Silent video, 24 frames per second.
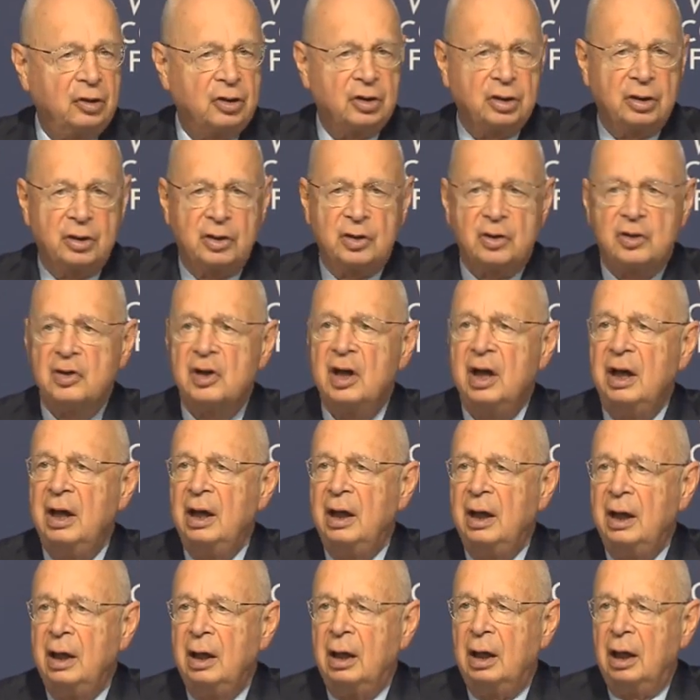check a
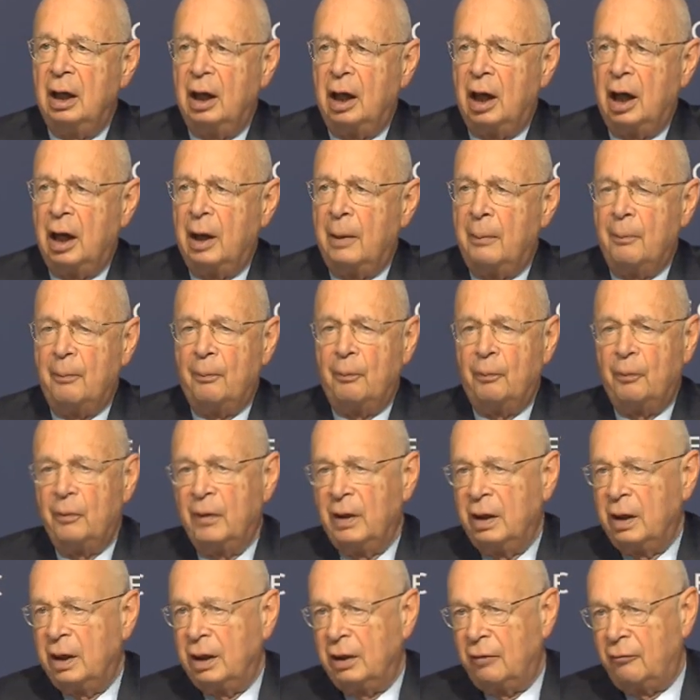book
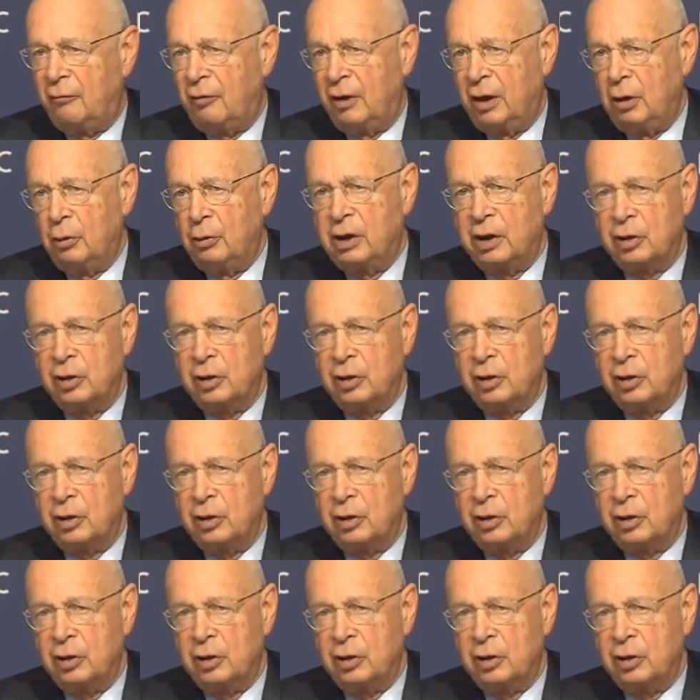when they should